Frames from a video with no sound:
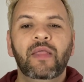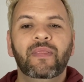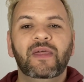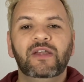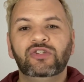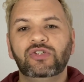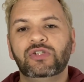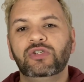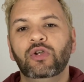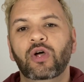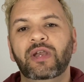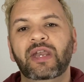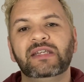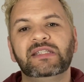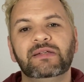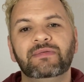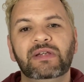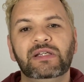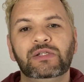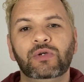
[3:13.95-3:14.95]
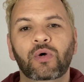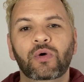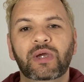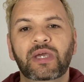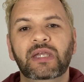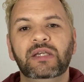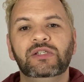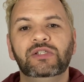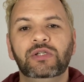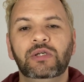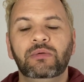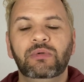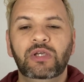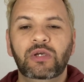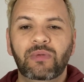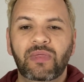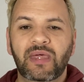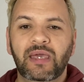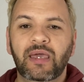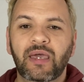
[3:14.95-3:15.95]
they're just not necessarily talking to
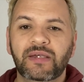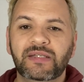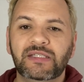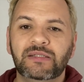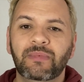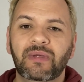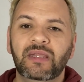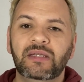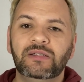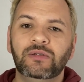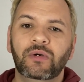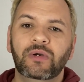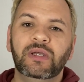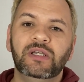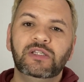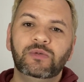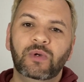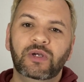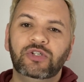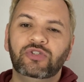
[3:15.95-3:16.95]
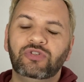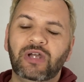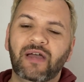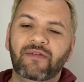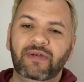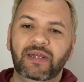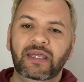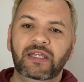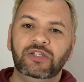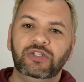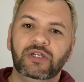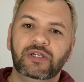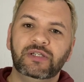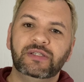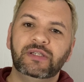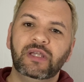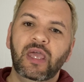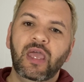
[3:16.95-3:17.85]
you, their customer, they're talking to us travel agents.